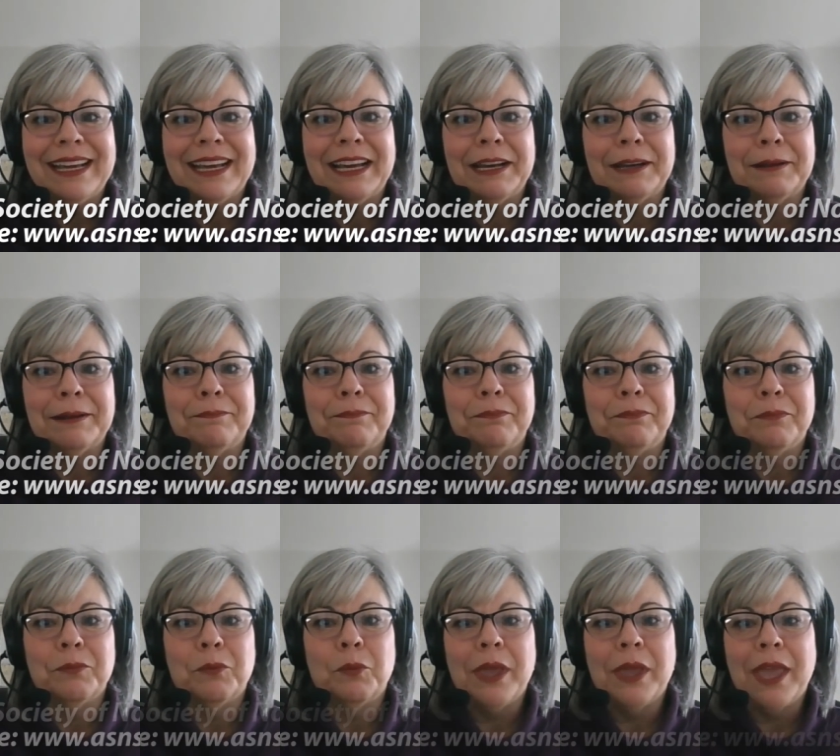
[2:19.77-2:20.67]
Um,
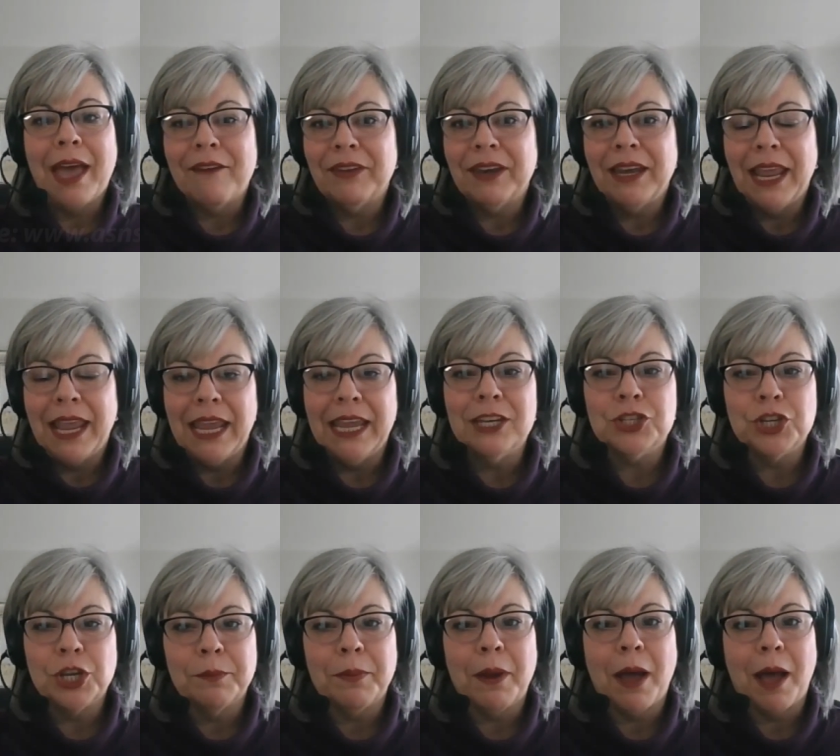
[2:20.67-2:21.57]
we have an
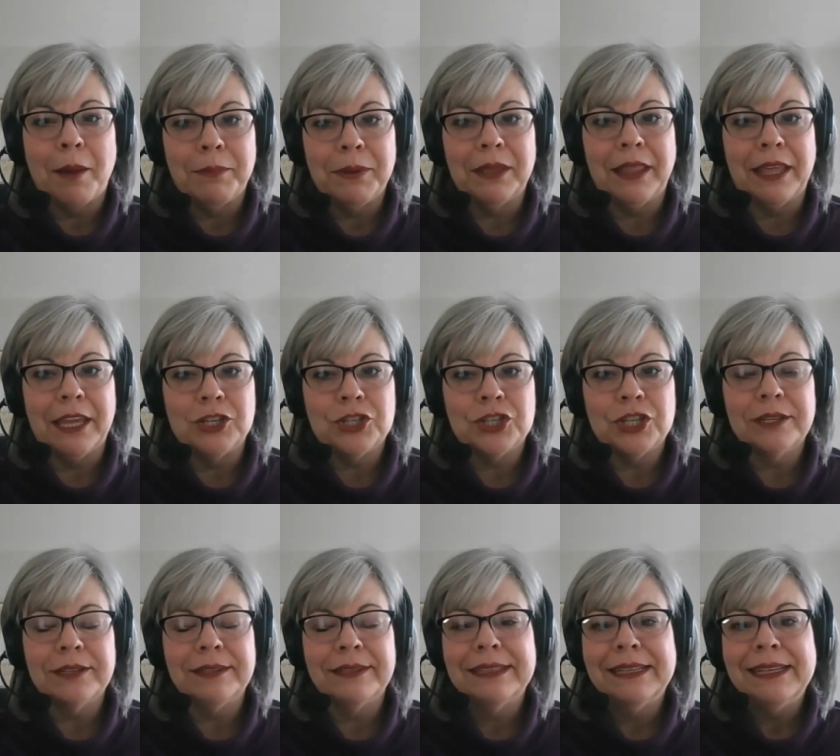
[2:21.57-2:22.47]
aging
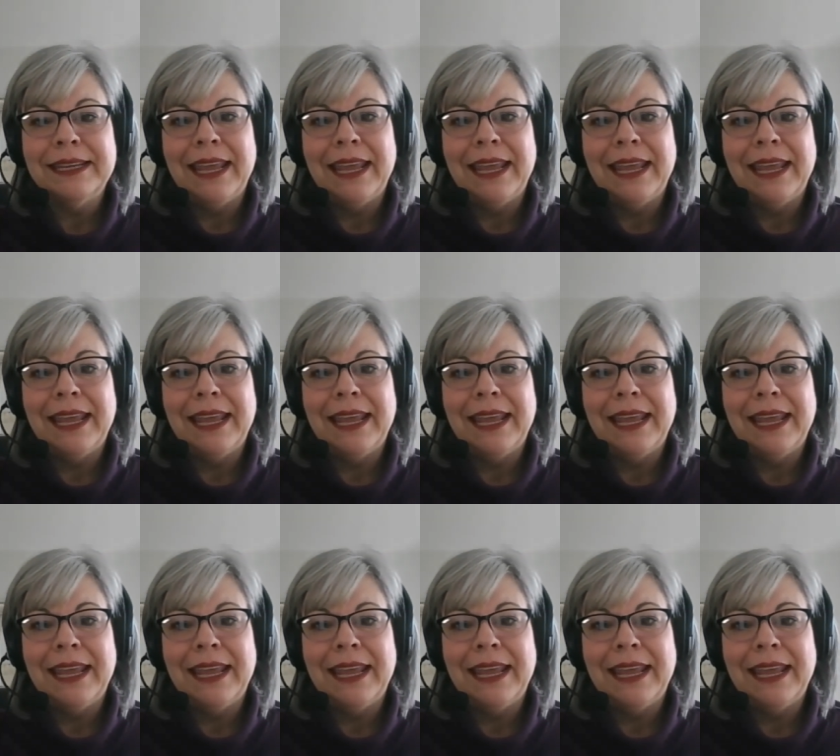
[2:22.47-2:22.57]
population,